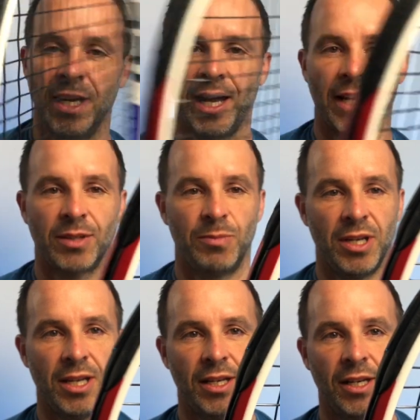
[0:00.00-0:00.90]
has
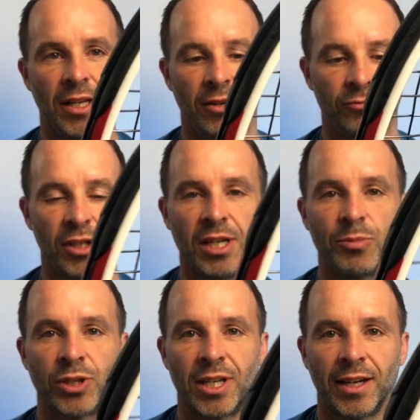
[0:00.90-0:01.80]
been really
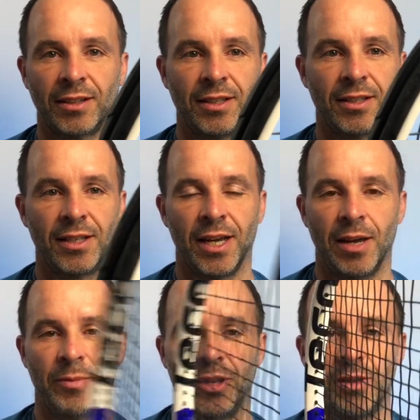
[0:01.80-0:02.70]
protected.
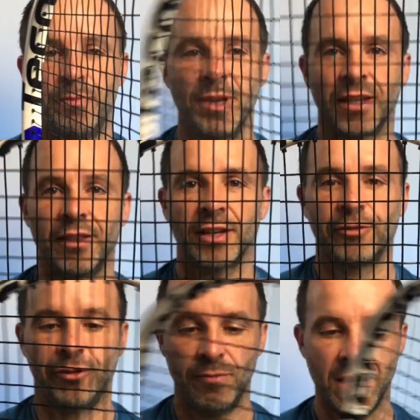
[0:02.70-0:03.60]
But the big thing
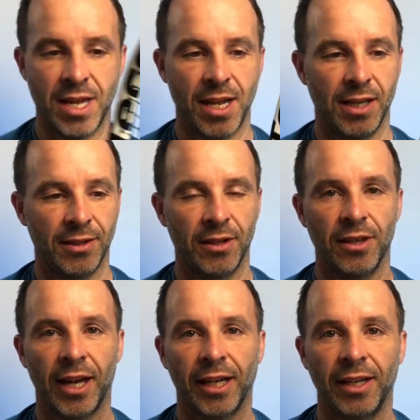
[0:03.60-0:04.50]
for me is that
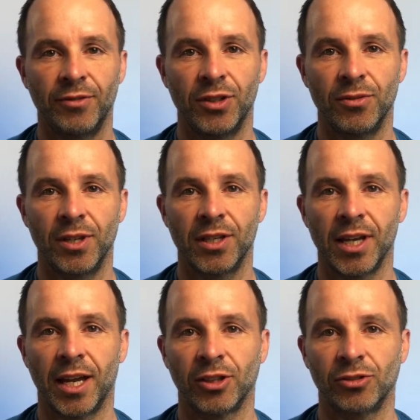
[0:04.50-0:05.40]
that gives you this
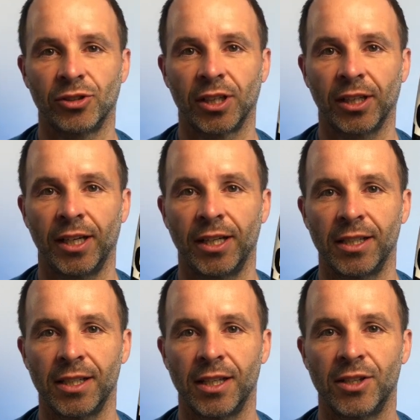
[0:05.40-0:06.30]
extra kind of
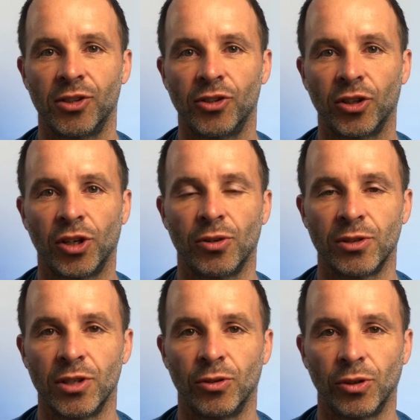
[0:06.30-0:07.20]
sense of
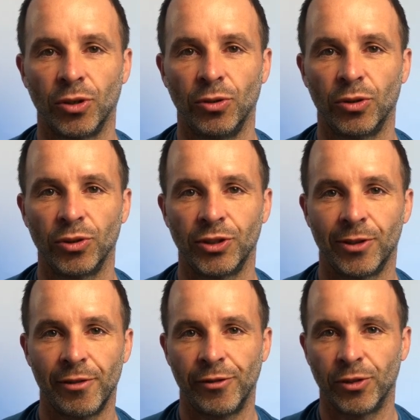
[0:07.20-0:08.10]
security on court. So
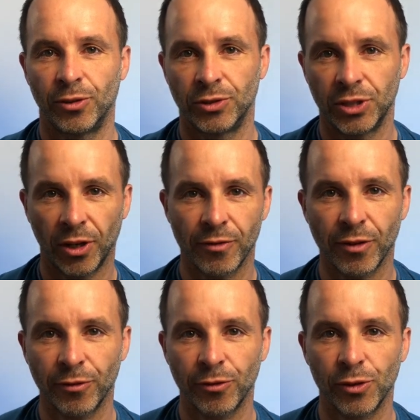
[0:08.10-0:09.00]
if you're
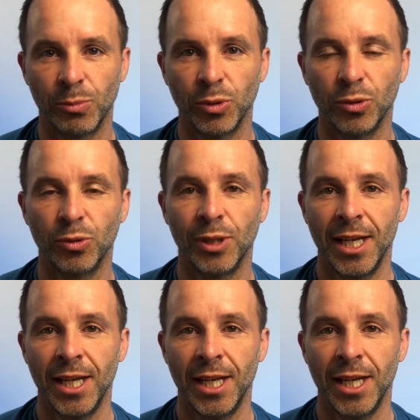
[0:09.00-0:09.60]
diving for a ball,